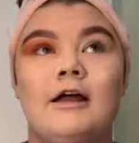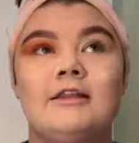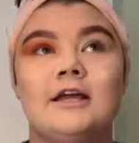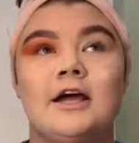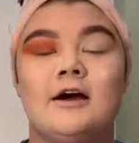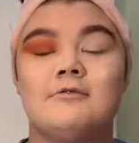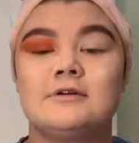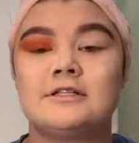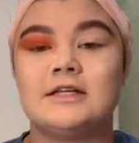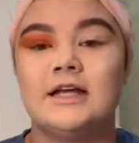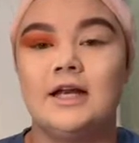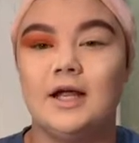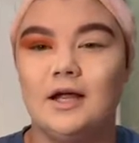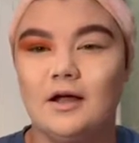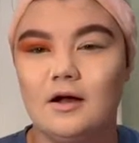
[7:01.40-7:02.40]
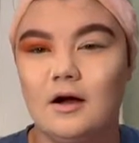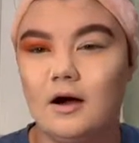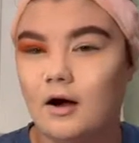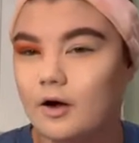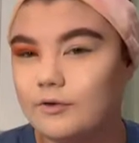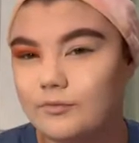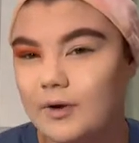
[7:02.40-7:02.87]
I think I was getting
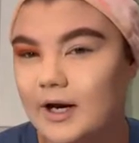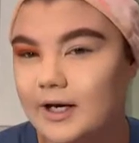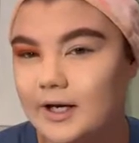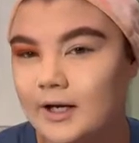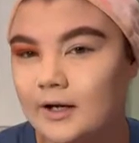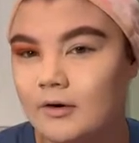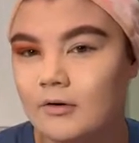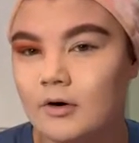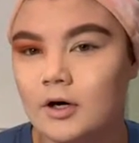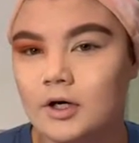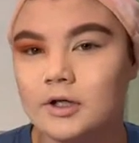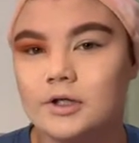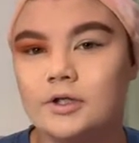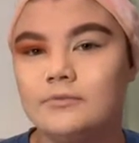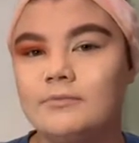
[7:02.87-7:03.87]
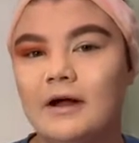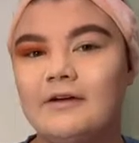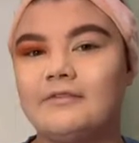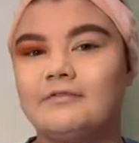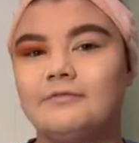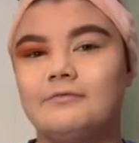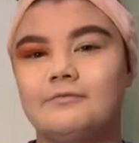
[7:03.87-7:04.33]
on ready or
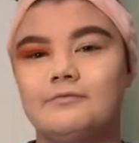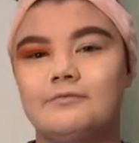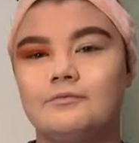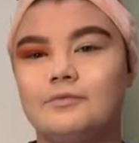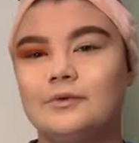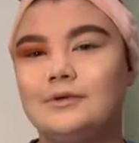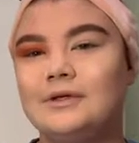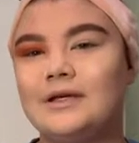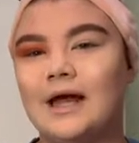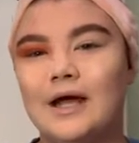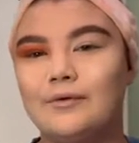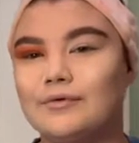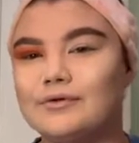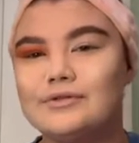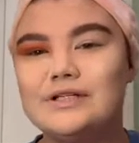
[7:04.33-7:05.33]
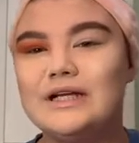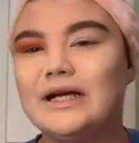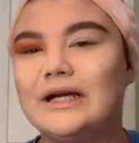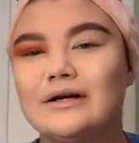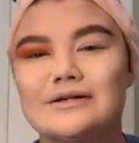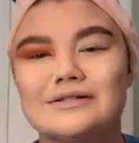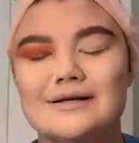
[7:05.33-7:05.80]
my night
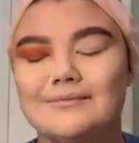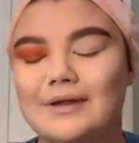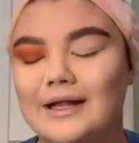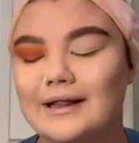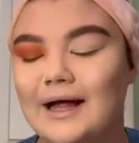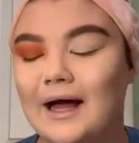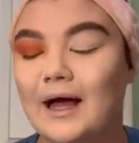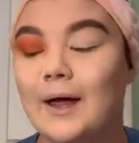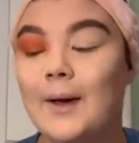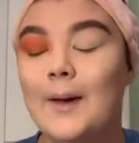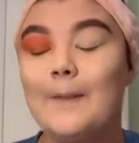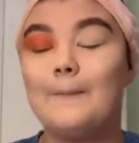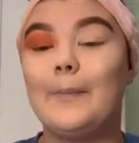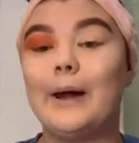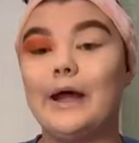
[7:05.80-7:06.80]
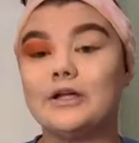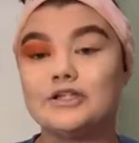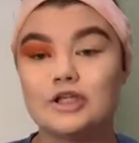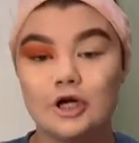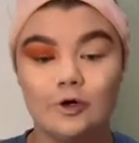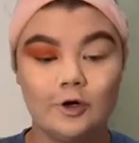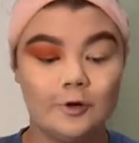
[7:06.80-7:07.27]
routine or something like that. But I
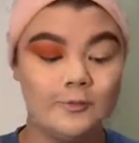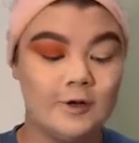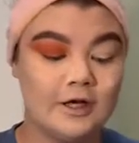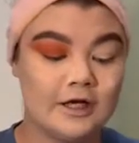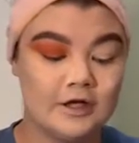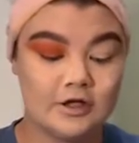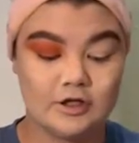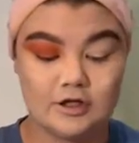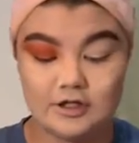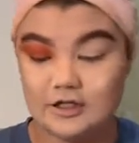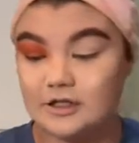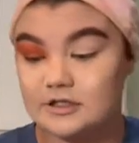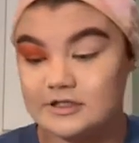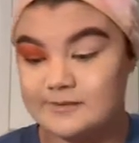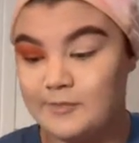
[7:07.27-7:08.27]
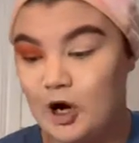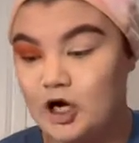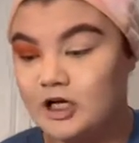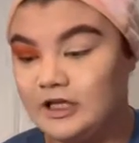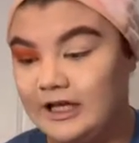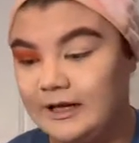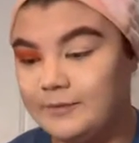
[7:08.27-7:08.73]
showed him in a
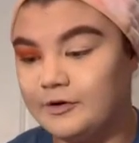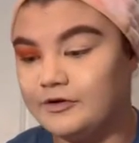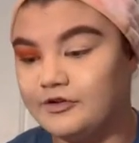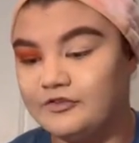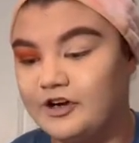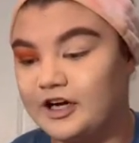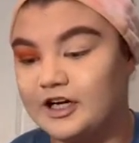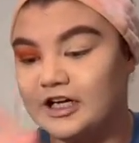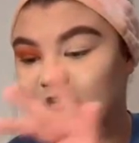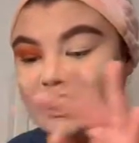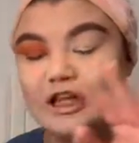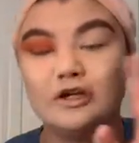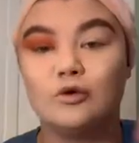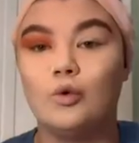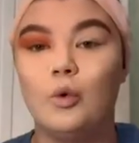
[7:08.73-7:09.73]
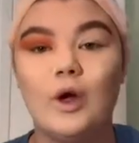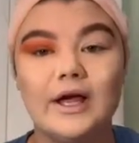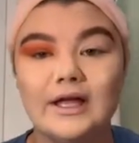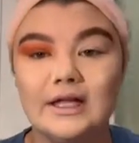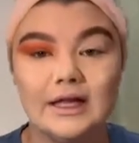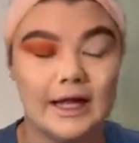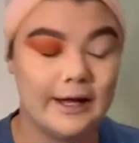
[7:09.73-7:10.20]
small clip. It was a very
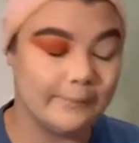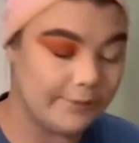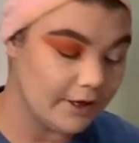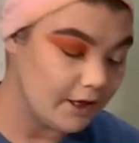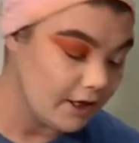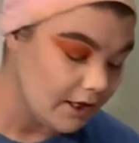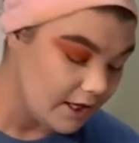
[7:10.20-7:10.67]
quick clip.